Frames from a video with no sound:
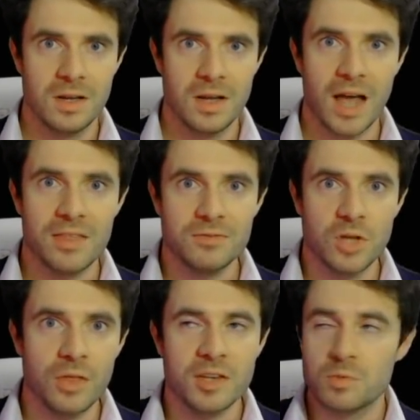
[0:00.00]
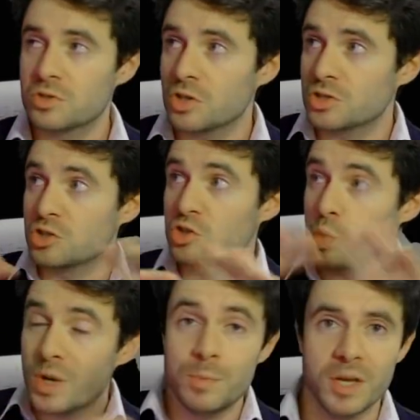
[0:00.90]
And they've done this with such a
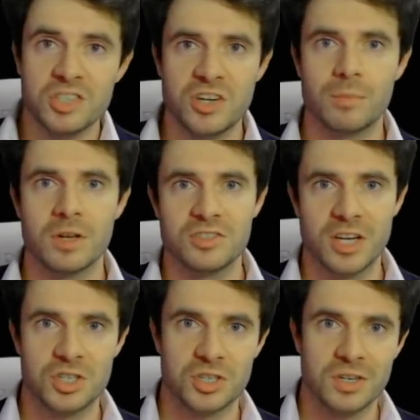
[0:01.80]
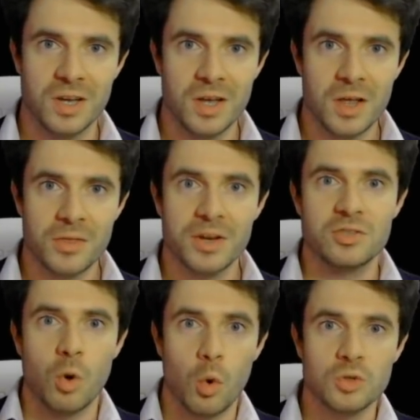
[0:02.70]
sweeping generalization that
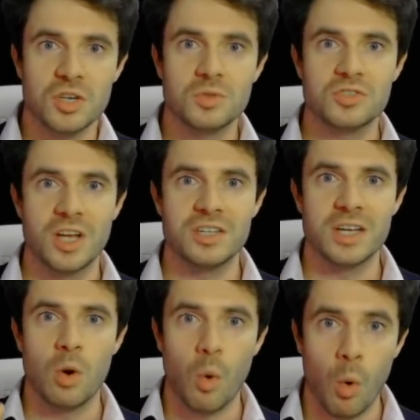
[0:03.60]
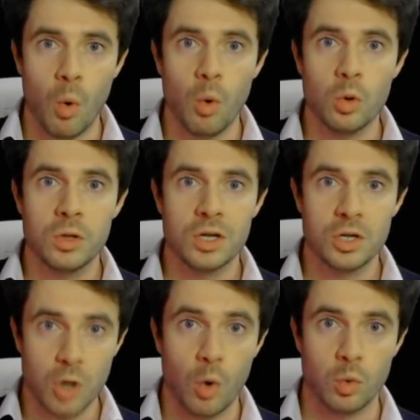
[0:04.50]
it's also sending all
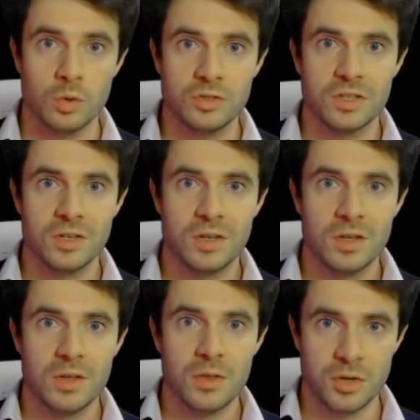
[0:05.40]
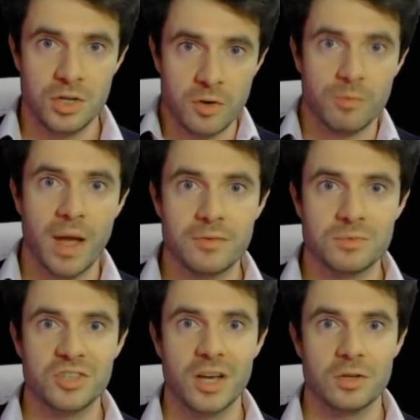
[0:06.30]
gold that you have made from
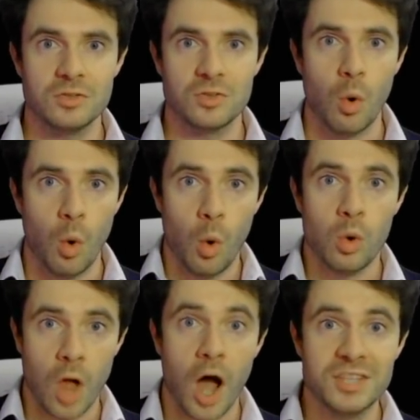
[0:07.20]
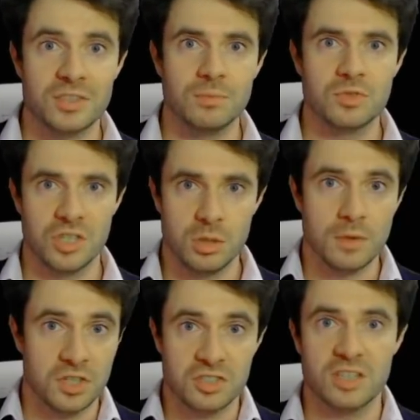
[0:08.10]
sales, or all items that you
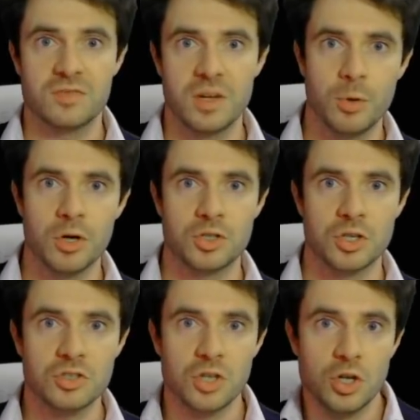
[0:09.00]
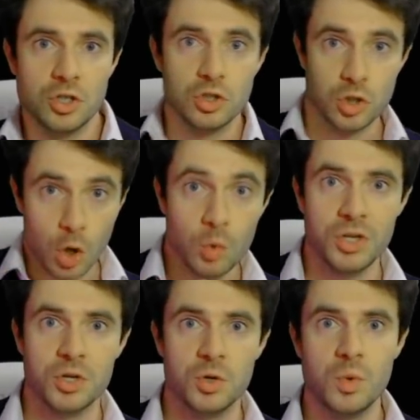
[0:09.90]
have successfully purchased, to
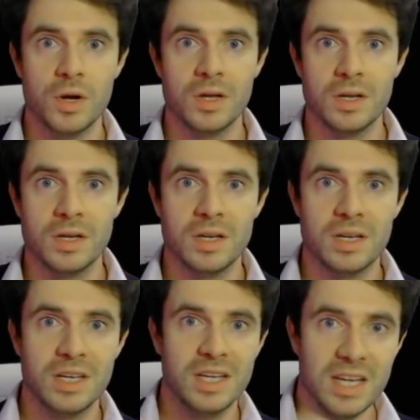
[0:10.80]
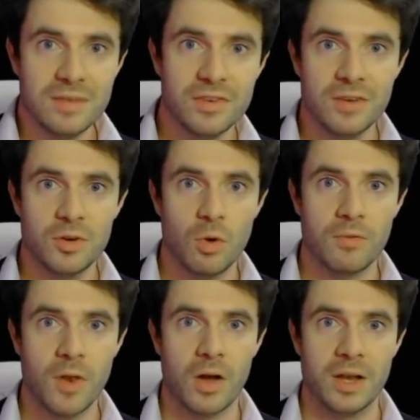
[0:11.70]
you, even if you're
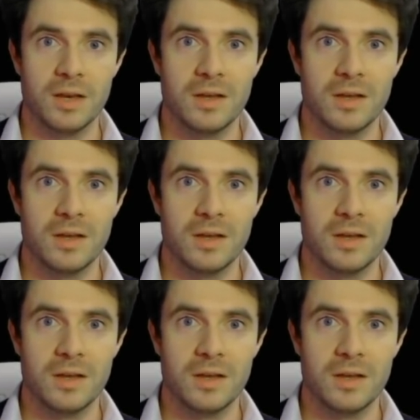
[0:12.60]
offline.